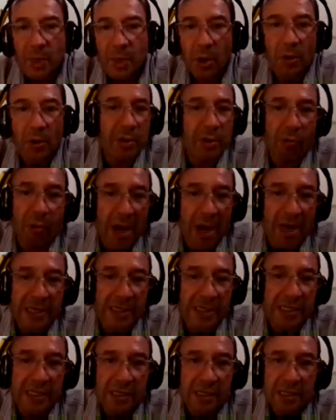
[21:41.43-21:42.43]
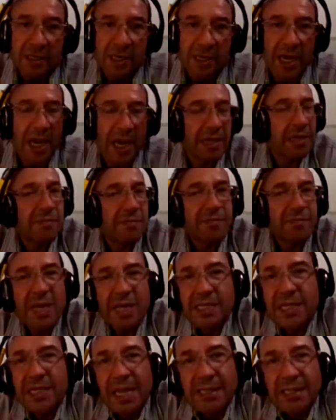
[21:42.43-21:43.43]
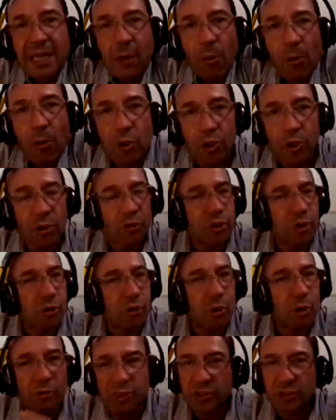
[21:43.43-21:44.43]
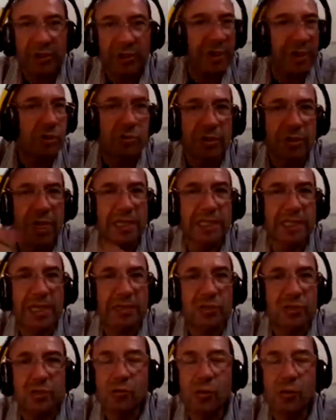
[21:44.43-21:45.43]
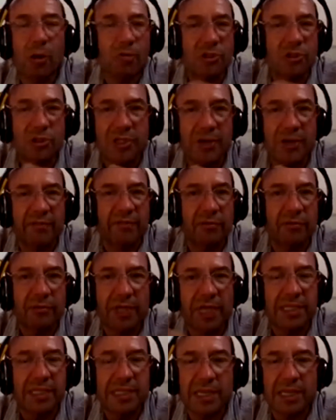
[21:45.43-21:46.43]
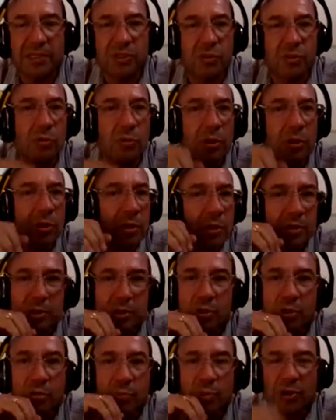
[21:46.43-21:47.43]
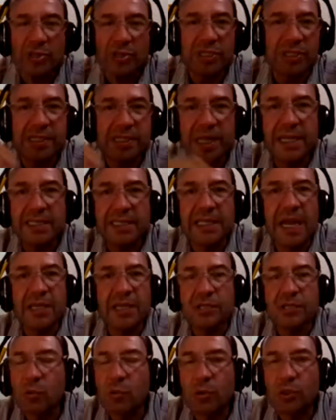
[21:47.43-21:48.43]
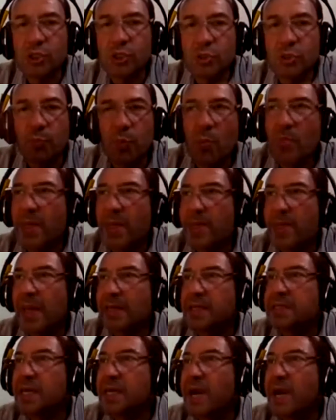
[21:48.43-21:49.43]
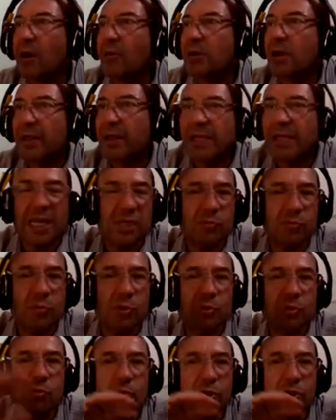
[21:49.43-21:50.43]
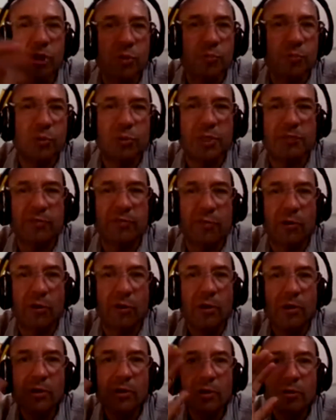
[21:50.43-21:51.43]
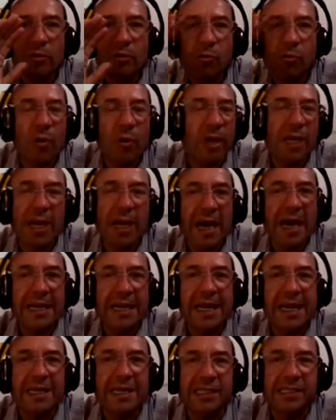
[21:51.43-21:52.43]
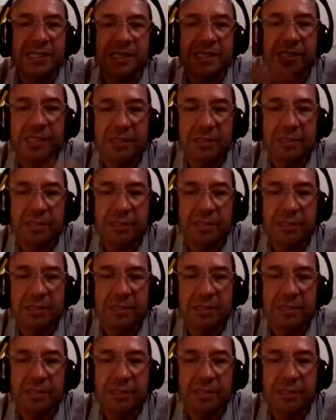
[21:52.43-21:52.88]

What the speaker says: Otherwise, and in big data also, you go straight to data, you go straight from data, you process data, you want to put the data on a dashboard, you want to put it for quick analysis.